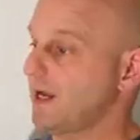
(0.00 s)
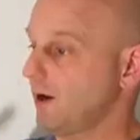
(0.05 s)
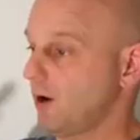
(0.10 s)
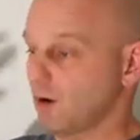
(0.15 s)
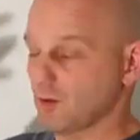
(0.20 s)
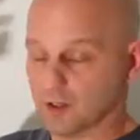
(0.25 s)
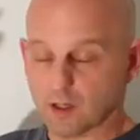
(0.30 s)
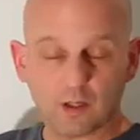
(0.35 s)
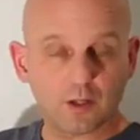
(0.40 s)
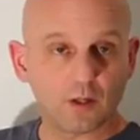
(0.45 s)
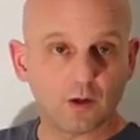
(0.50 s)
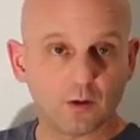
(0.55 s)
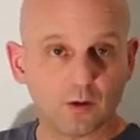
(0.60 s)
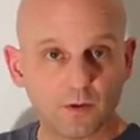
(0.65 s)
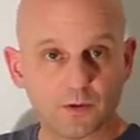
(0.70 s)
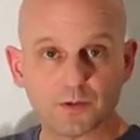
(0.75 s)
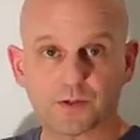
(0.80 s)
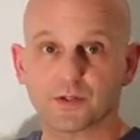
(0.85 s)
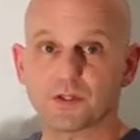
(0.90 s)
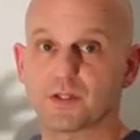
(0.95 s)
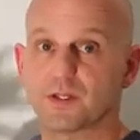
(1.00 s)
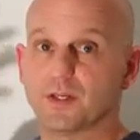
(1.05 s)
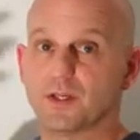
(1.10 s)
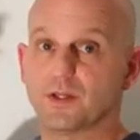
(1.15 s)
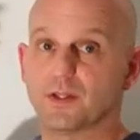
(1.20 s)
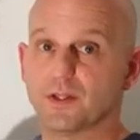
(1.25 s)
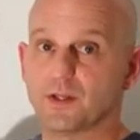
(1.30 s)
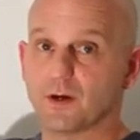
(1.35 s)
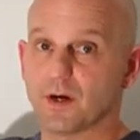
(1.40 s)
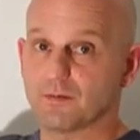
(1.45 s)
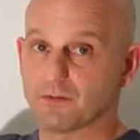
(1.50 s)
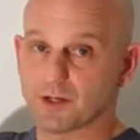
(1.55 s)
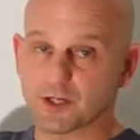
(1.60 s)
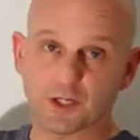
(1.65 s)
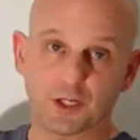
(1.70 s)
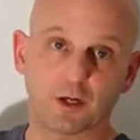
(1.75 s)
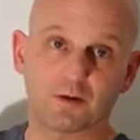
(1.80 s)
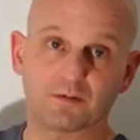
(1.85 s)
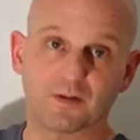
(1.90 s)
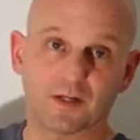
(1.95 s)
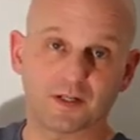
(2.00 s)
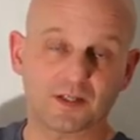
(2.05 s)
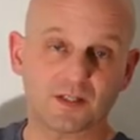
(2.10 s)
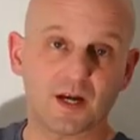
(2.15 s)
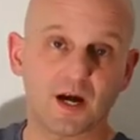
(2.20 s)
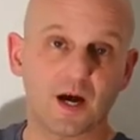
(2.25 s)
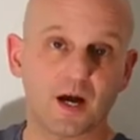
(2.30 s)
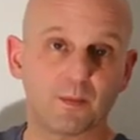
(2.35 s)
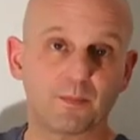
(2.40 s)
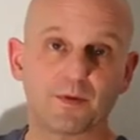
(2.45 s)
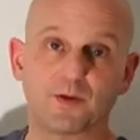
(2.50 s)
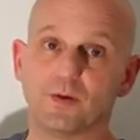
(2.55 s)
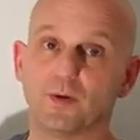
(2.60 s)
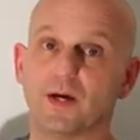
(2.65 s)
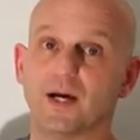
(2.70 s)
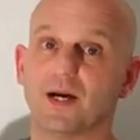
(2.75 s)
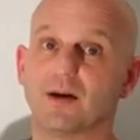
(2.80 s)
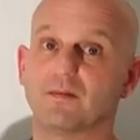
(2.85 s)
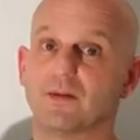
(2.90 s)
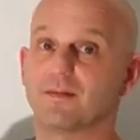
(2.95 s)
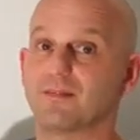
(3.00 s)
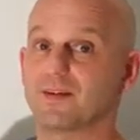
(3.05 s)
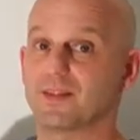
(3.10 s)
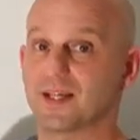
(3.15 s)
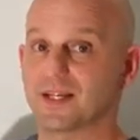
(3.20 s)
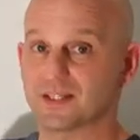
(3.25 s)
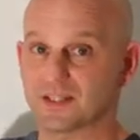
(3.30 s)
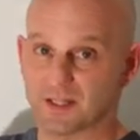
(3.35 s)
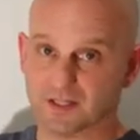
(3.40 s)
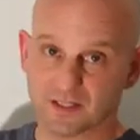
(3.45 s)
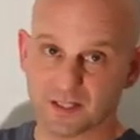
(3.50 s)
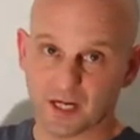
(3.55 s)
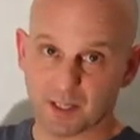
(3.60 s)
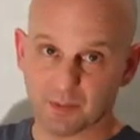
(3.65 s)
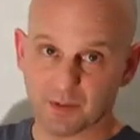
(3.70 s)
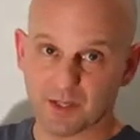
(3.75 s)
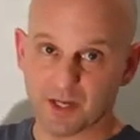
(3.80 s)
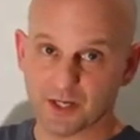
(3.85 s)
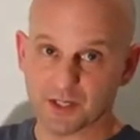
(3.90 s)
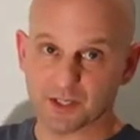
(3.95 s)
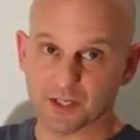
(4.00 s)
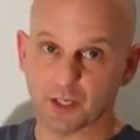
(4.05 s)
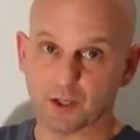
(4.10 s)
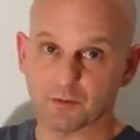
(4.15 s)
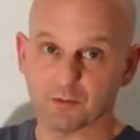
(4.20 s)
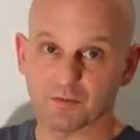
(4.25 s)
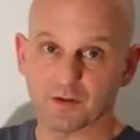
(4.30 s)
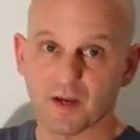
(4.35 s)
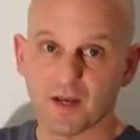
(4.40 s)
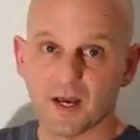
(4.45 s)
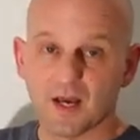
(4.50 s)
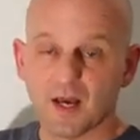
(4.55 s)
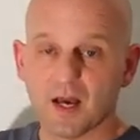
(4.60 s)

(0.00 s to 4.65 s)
all the clothes, the you have the shelf on top, you have everything that's on top of that shelf.